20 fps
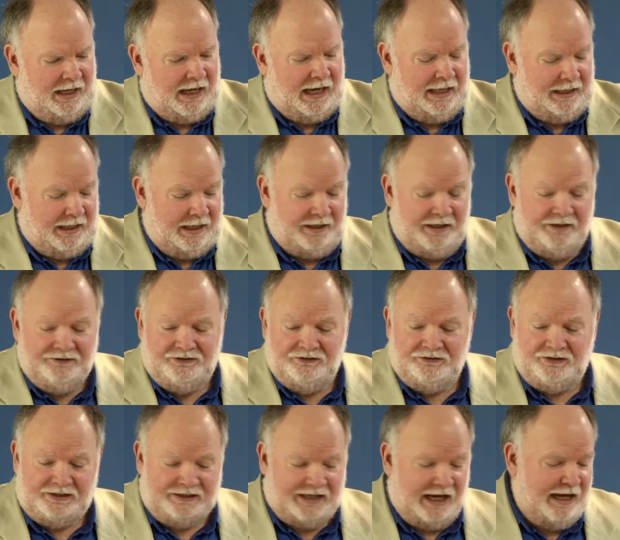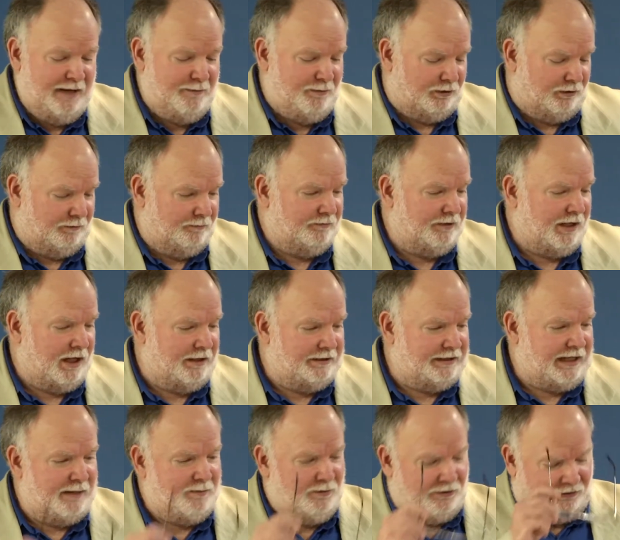and this is a table,
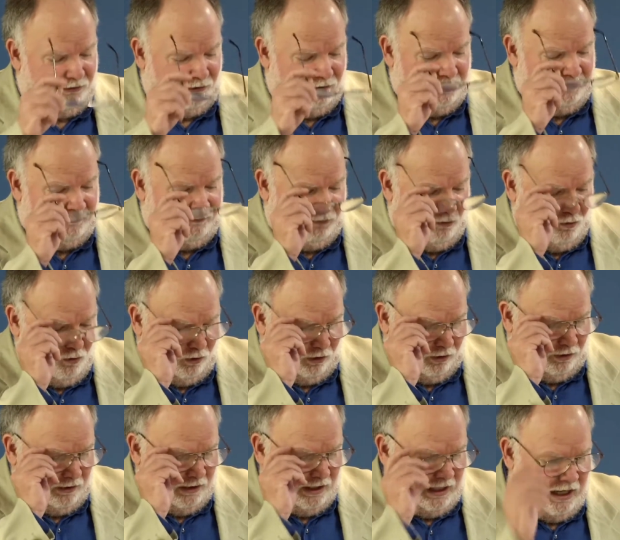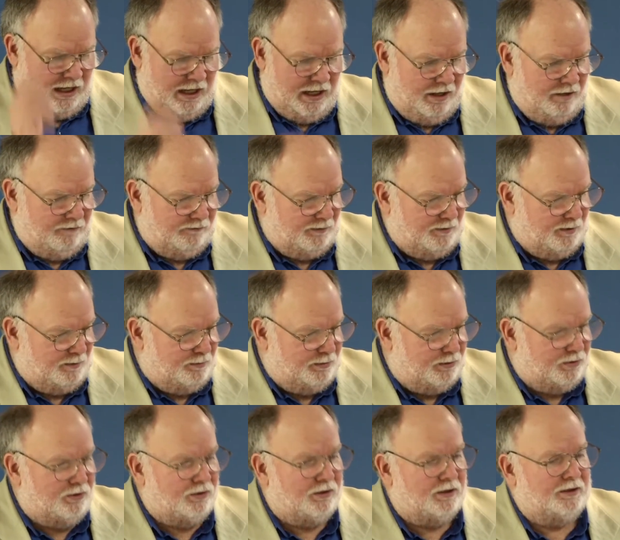uh, table 34 from the
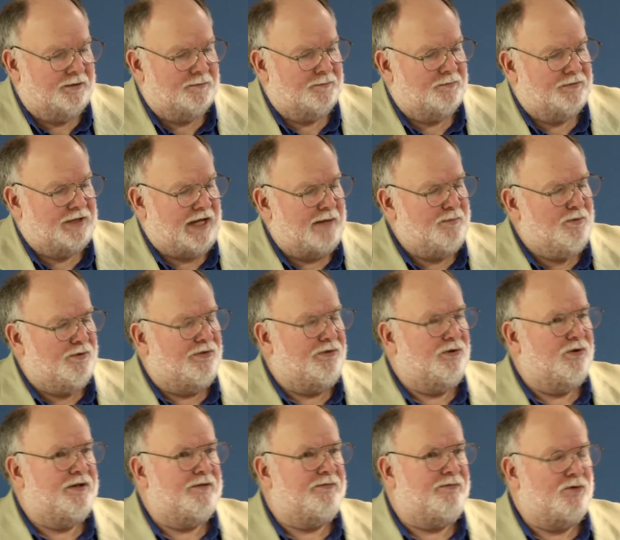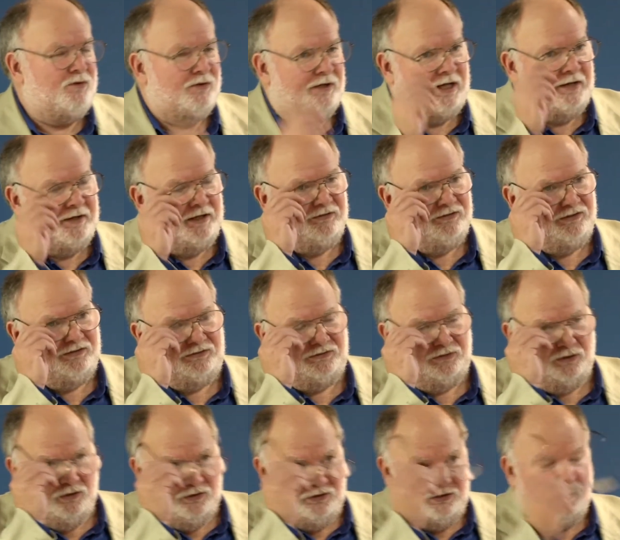book, Table 34. Now, there's a
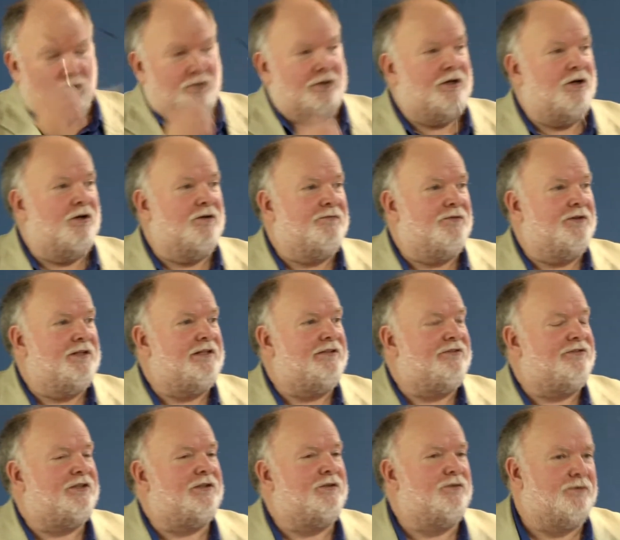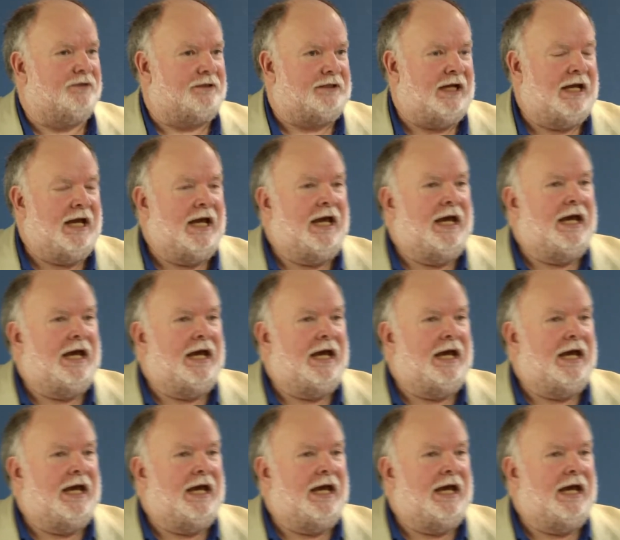search going on for these children.